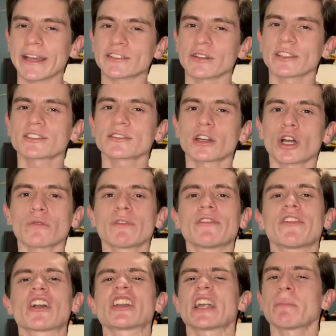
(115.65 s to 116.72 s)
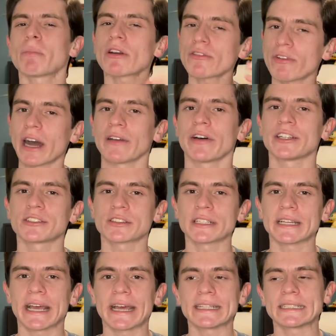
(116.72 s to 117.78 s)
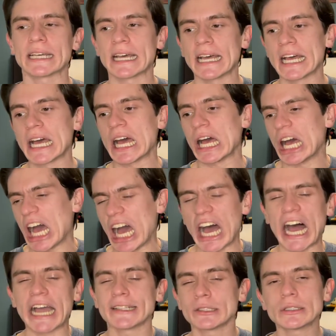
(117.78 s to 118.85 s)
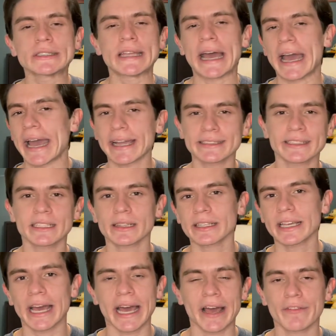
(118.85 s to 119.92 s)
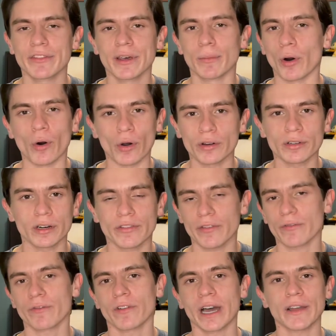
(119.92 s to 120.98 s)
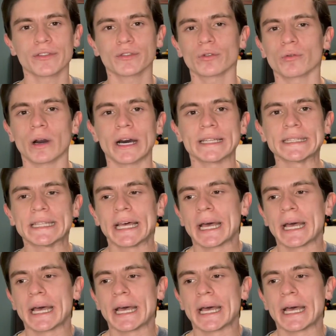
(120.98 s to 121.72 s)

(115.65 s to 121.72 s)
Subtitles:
so let's start off with our number 5 entry, and I do technically have them ordered from 5 to 1,